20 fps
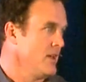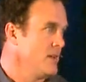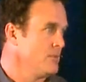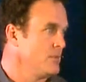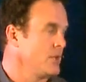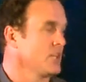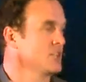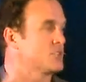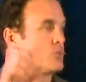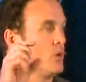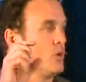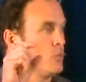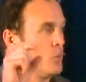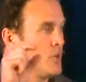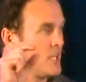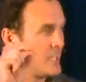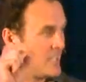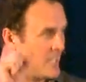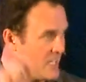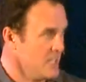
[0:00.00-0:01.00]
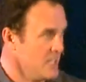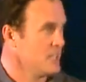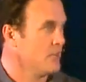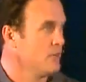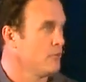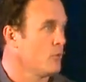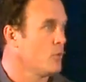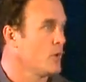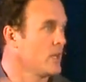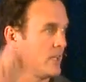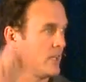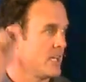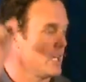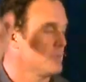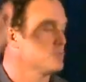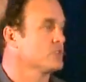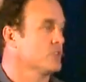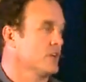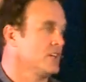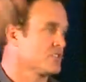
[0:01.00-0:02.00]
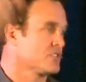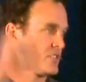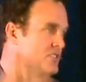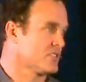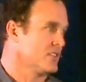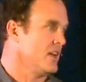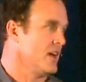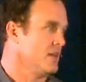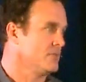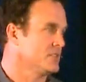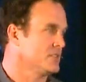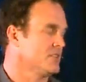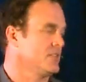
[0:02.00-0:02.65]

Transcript: because when we give, we lay up treasures in heaven.